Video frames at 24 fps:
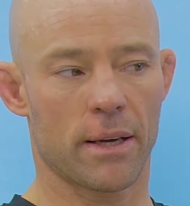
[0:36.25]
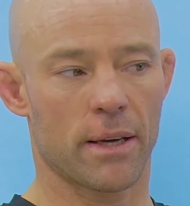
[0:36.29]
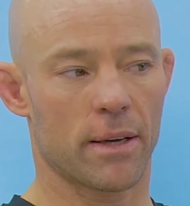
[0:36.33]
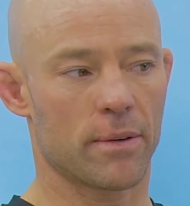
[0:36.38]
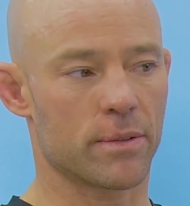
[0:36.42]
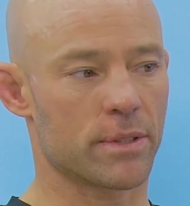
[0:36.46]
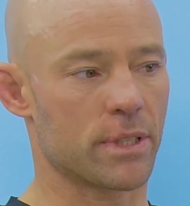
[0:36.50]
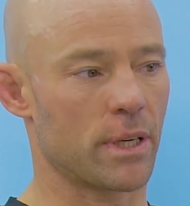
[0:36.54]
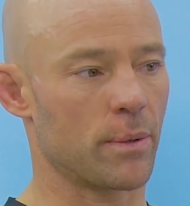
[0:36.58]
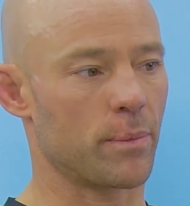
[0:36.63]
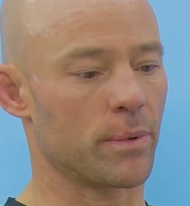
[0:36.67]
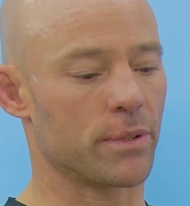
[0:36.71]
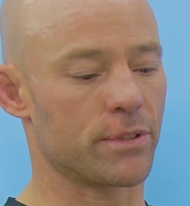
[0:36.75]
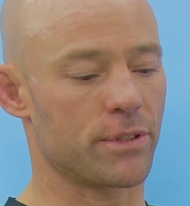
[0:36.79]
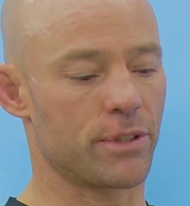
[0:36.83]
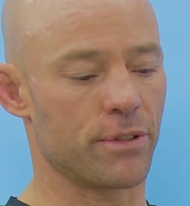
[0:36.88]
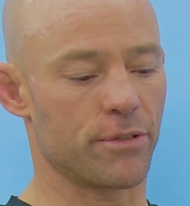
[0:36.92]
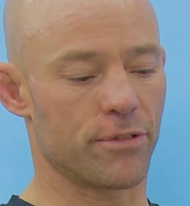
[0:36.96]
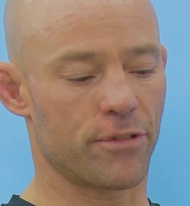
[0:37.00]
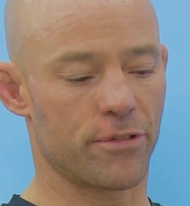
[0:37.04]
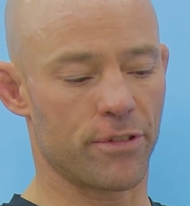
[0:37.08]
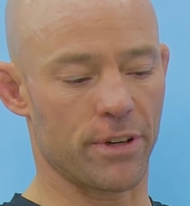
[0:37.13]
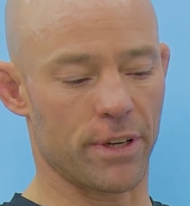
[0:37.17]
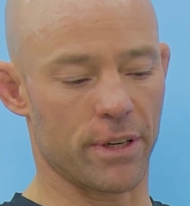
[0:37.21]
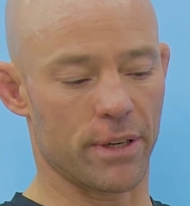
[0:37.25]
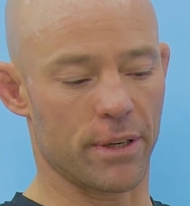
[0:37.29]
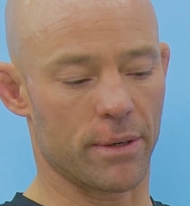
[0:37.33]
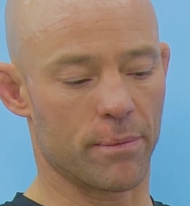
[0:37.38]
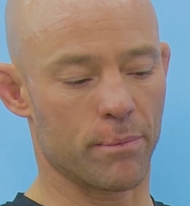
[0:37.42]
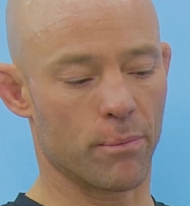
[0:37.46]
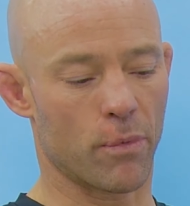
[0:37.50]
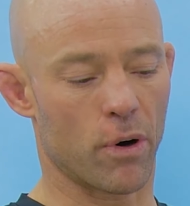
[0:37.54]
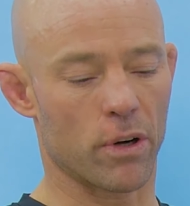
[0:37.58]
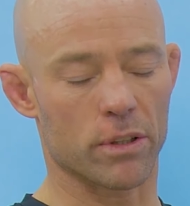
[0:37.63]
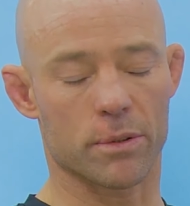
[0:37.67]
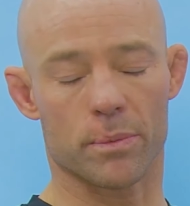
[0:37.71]
I was able to
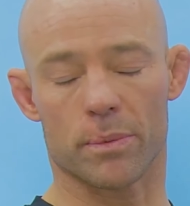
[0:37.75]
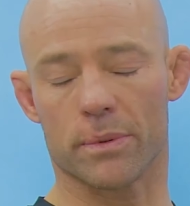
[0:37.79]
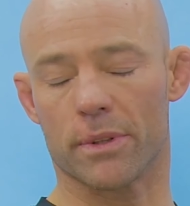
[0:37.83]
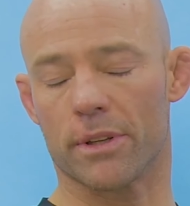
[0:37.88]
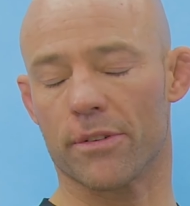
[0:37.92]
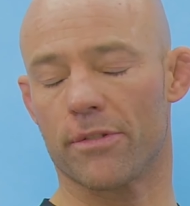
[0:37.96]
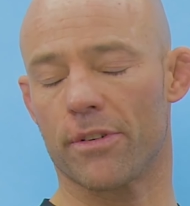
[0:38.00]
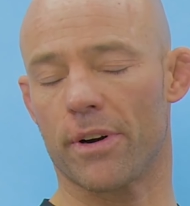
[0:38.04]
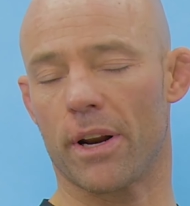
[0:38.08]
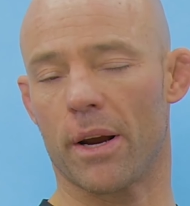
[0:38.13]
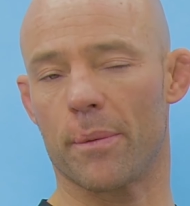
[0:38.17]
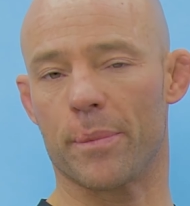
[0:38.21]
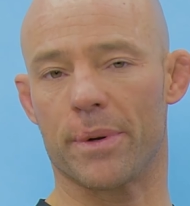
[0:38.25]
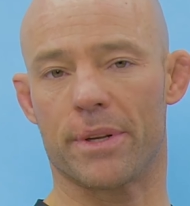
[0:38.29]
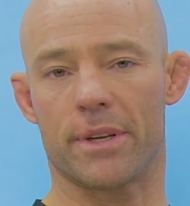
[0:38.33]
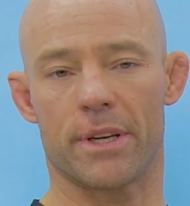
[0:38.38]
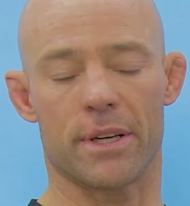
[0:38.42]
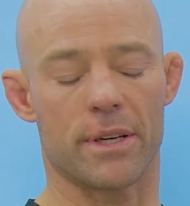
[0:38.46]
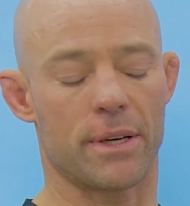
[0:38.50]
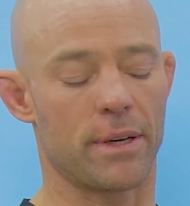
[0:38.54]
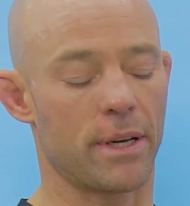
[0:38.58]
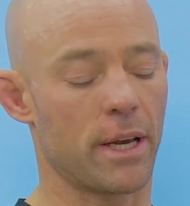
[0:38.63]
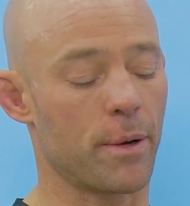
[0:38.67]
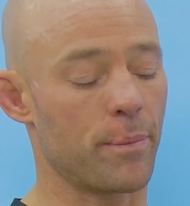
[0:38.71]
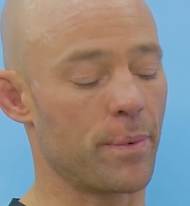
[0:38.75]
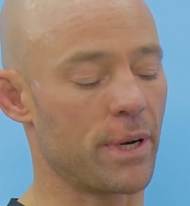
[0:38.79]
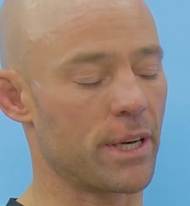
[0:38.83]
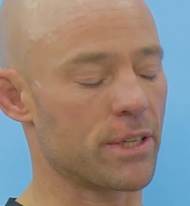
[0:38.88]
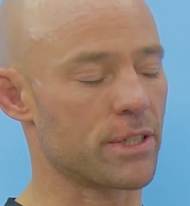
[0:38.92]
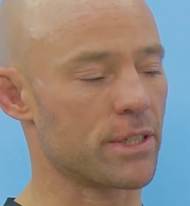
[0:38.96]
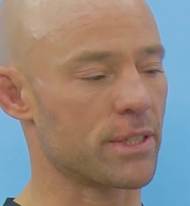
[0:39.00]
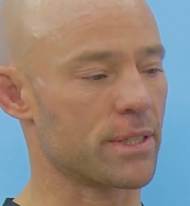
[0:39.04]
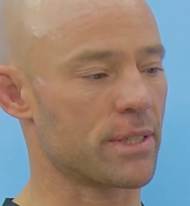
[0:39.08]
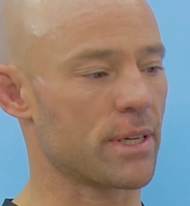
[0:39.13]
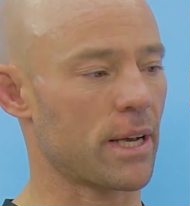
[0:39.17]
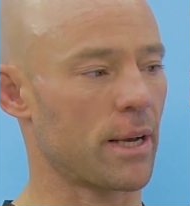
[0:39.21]
feed multiple different
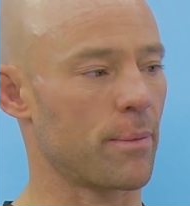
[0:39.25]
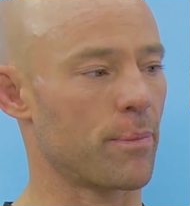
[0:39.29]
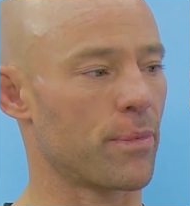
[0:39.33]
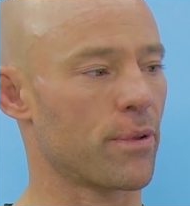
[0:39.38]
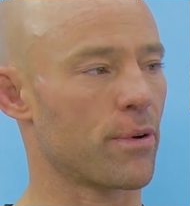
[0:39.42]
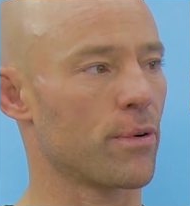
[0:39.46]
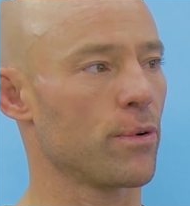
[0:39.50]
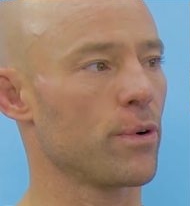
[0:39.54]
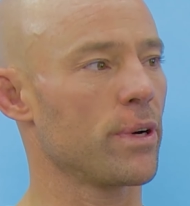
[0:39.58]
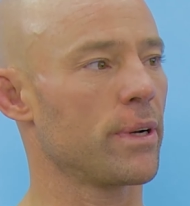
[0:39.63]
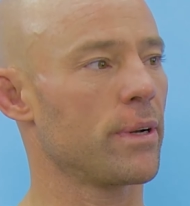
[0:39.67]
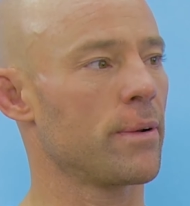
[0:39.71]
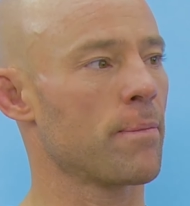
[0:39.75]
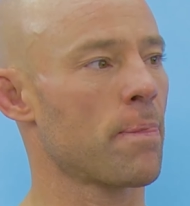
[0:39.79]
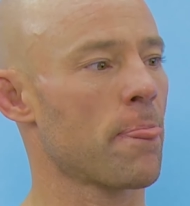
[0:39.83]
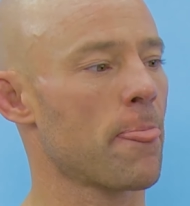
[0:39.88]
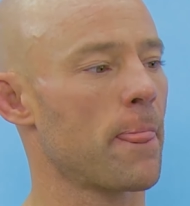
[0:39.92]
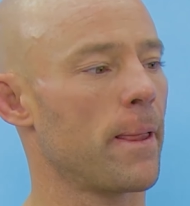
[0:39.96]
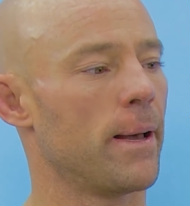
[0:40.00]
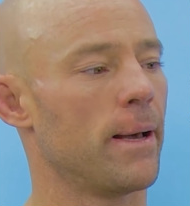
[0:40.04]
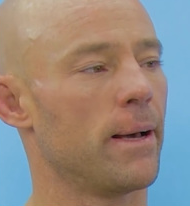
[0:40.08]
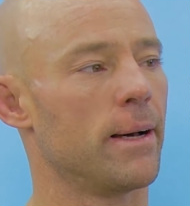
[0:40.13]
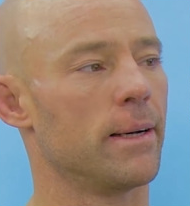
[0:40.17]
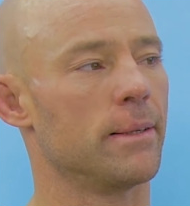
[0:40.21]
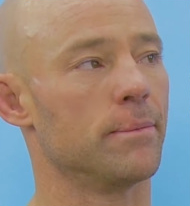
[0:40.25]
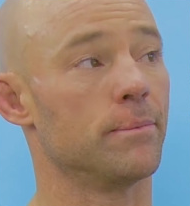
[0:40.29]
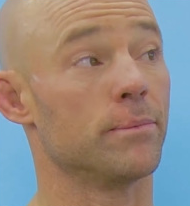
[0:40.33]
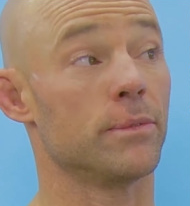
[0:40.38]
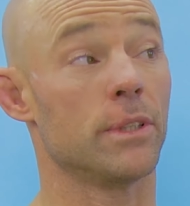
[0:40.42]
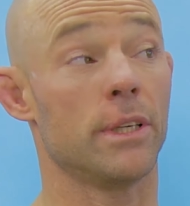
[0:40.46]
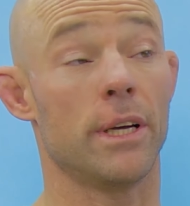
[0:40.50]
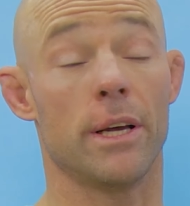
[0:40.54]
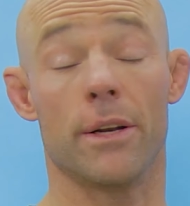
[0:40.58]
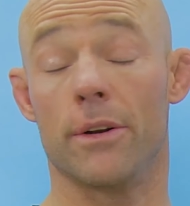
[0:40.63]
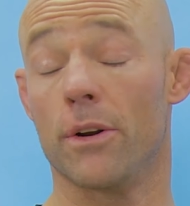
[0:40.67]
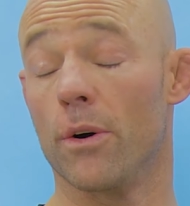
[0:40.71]
ammunition type through it
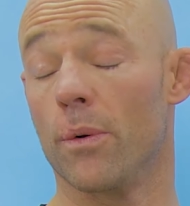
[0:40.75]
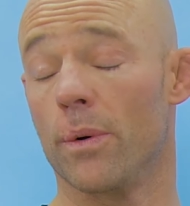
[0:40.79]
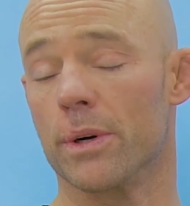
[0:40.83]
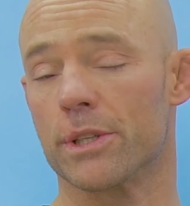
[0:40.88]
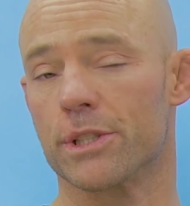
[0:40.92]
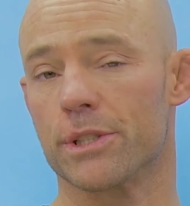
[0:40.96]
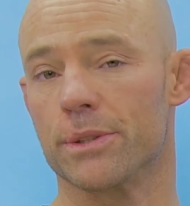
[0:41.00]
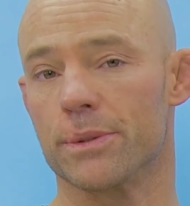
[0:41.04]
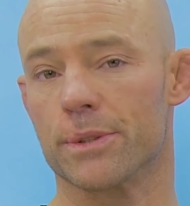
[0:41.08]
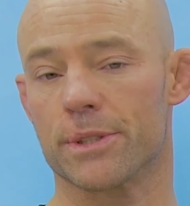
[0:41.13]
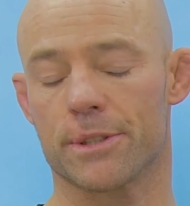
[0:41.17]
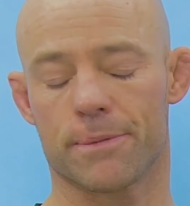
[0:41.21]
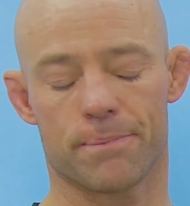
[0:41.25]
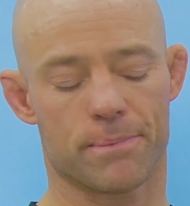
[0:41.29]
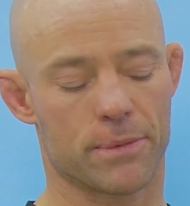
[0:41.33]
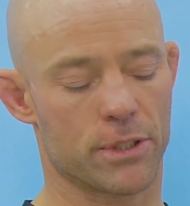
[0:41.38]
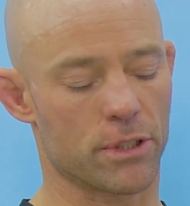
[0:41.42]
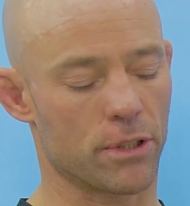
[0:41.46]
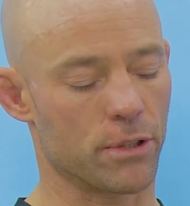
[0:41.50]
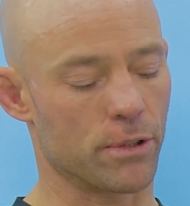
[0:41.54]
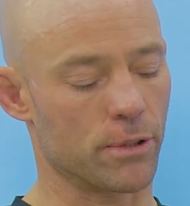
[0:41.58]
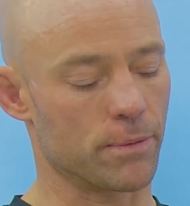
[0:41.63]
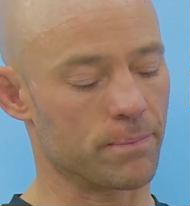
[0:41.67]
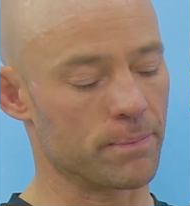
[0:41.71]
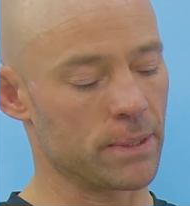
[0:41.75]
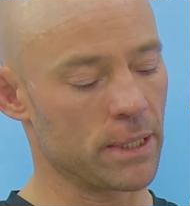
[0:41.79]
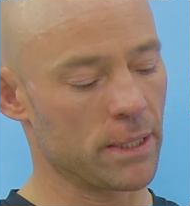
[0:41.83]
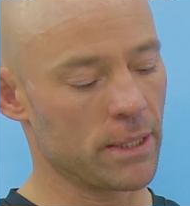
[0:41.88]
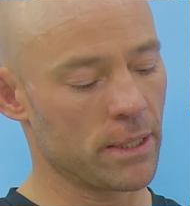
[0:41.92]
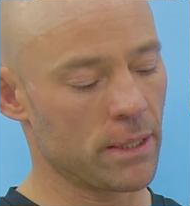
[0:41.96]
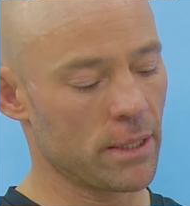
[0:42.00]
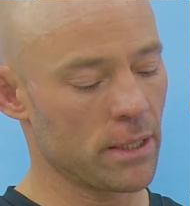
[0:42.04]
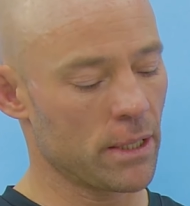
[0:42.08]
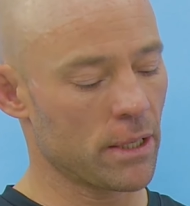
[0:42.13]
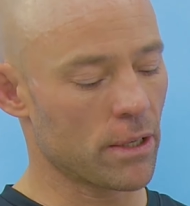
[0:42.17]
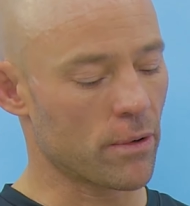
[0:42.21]
and no issues. So
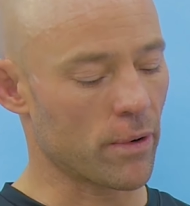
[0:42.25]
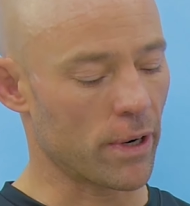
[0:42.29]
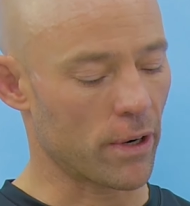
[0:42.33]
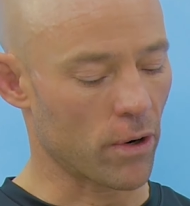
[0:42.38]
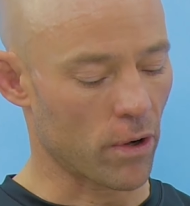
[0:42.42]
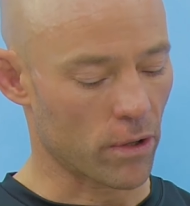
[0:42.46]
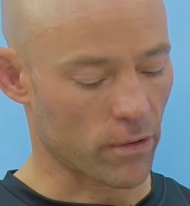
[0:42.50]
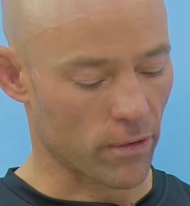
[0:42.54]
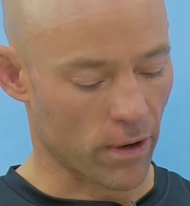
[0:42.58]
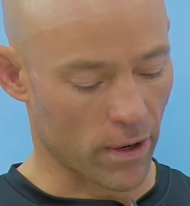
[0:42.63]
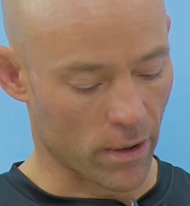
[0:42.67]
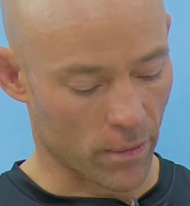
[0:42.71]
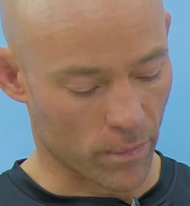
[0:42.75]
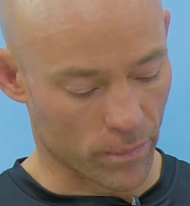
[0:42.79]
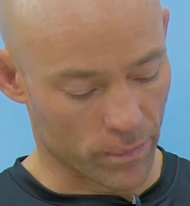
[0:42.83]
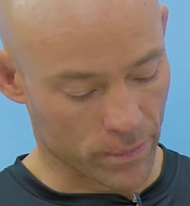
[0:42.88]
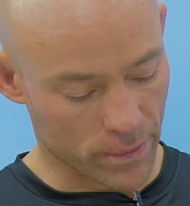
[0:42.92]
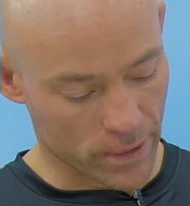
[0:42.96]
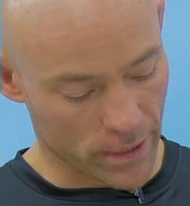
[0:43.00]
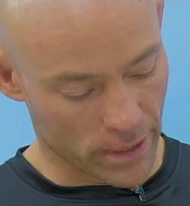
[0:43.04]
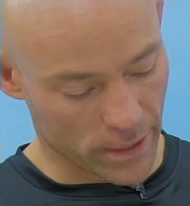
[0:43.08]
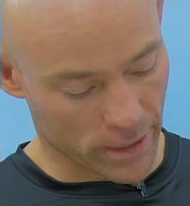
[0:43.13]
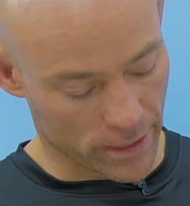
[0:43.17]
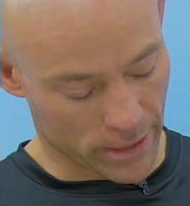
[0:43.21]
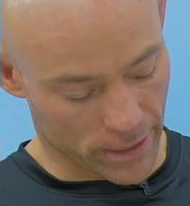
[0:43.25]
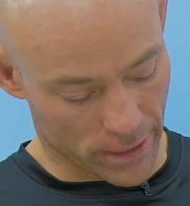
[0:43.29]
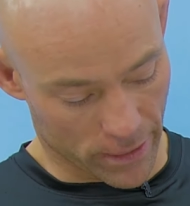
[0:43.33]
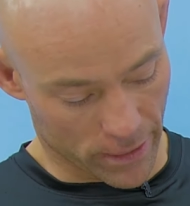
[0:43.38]
great all-around